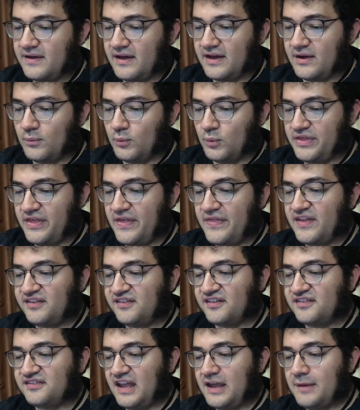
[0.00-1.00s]
Within this
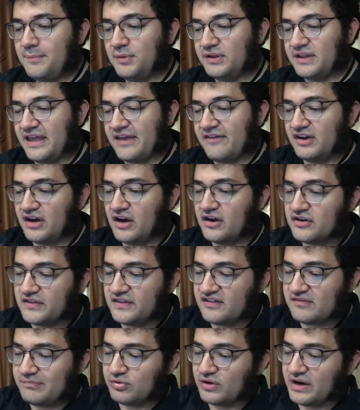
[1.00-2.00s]
example, even under
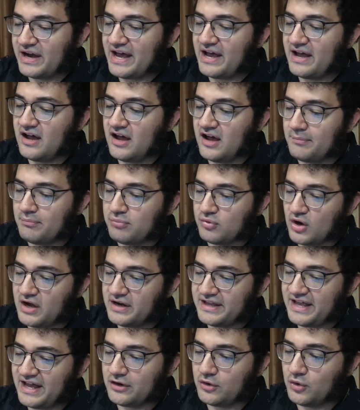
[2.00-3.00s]
these broad
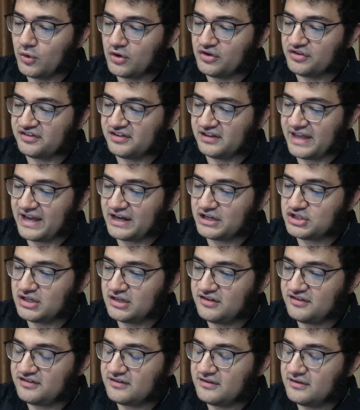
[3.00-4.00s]
categorical
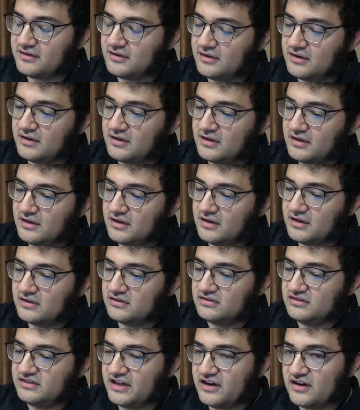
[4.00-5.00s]
selections,
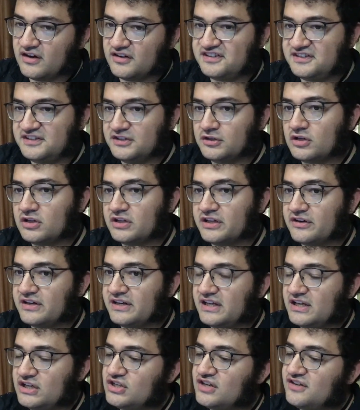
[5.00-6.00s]
there are still clear
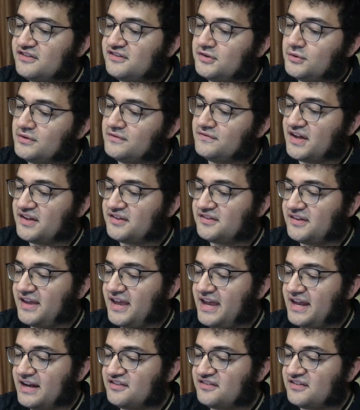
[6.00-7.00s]
niches to
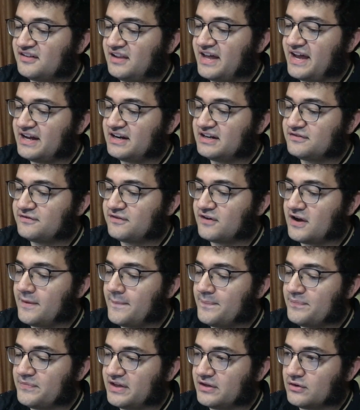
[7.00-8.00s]
investigate and select
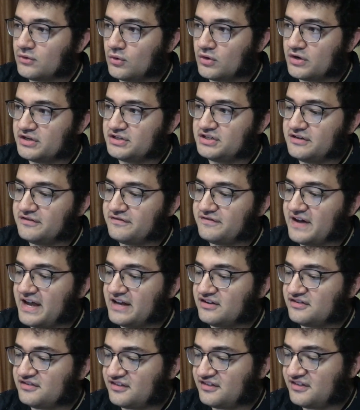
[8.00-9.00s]
from in order to define
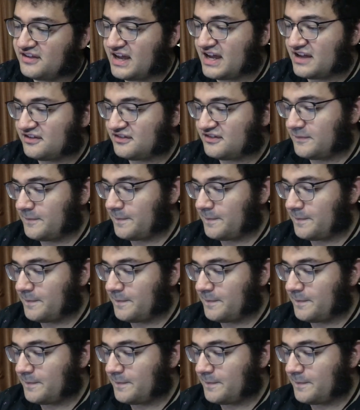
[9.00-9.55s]
your success.